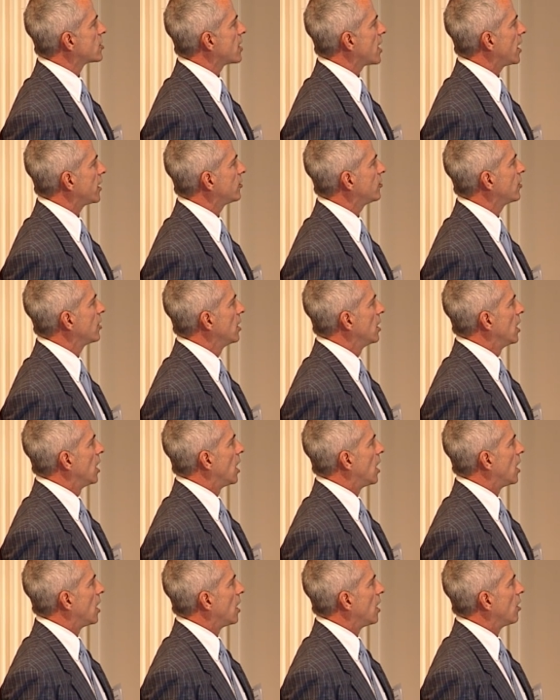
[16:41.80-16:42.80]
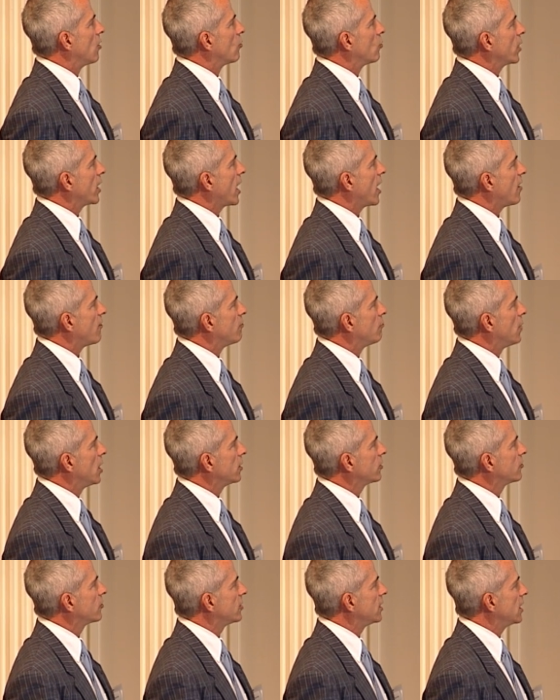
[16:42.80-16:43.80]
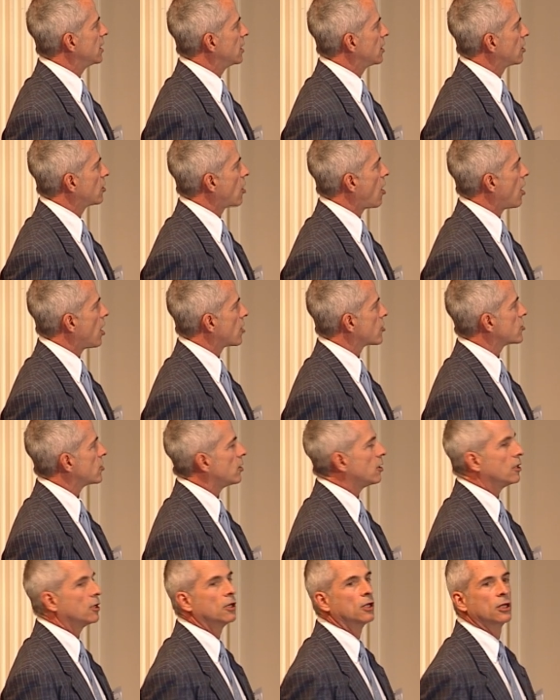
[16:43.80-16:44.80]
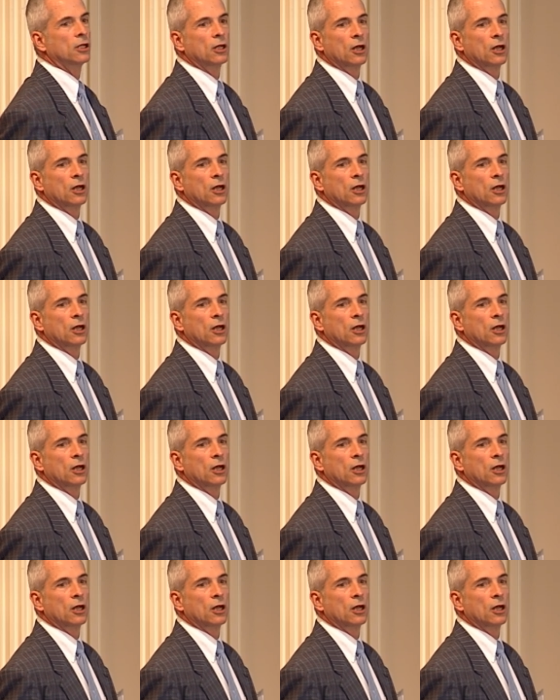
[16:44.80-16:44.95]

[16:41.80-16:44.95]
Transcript: that we have multi-causal